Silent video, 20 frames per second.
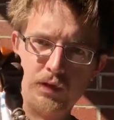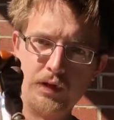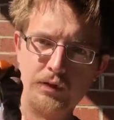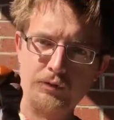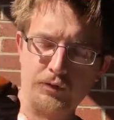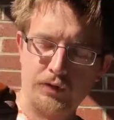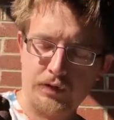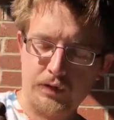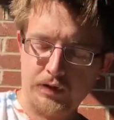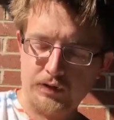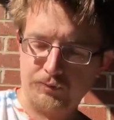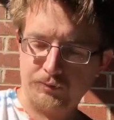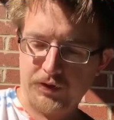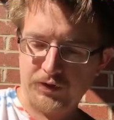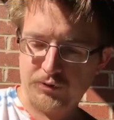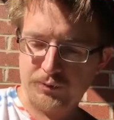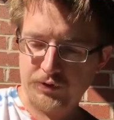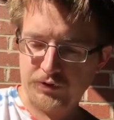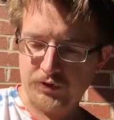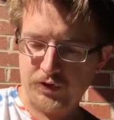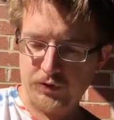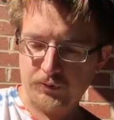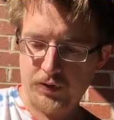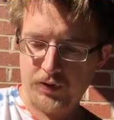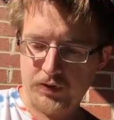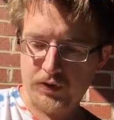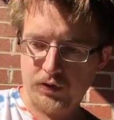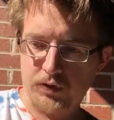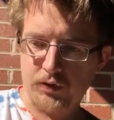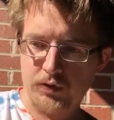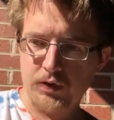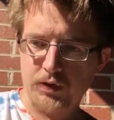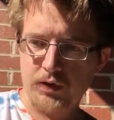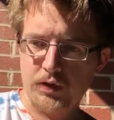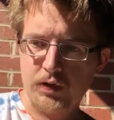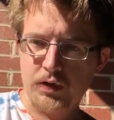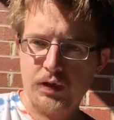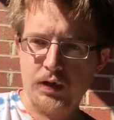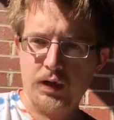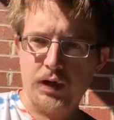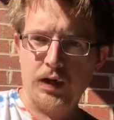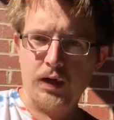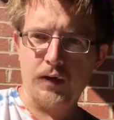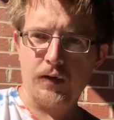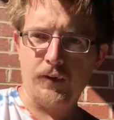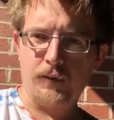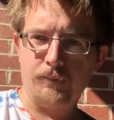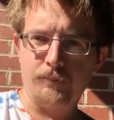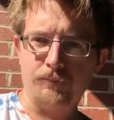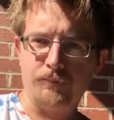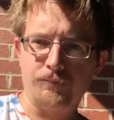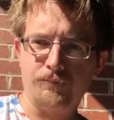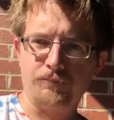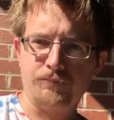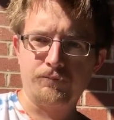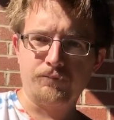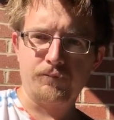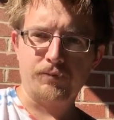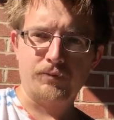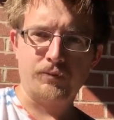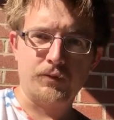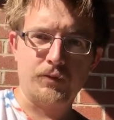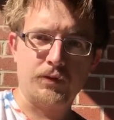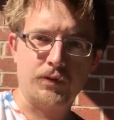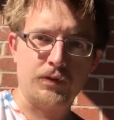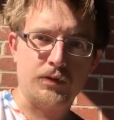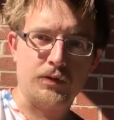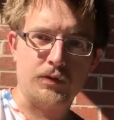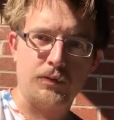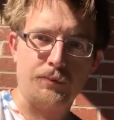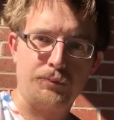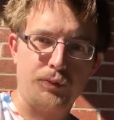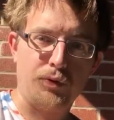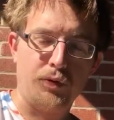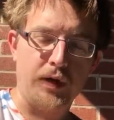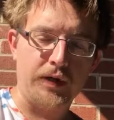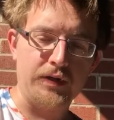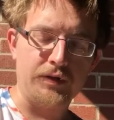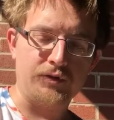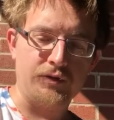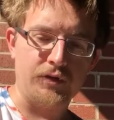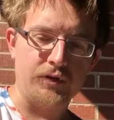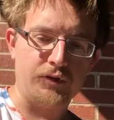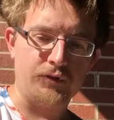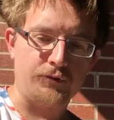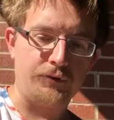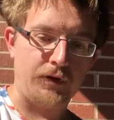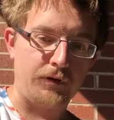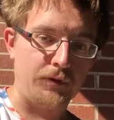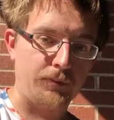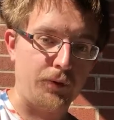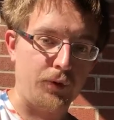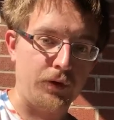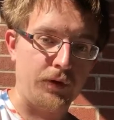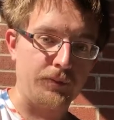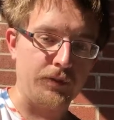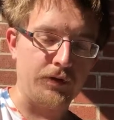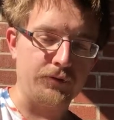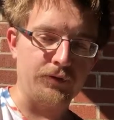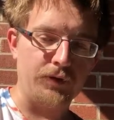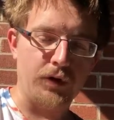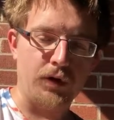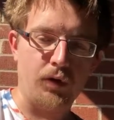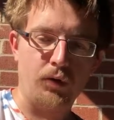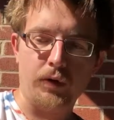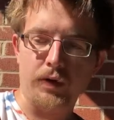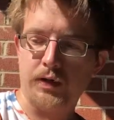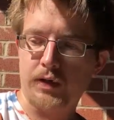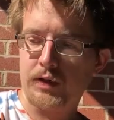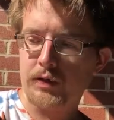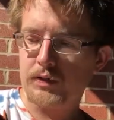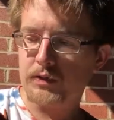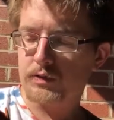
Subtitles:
I really like the Masterpiece Dinobot here. The price is very prohibitive though, and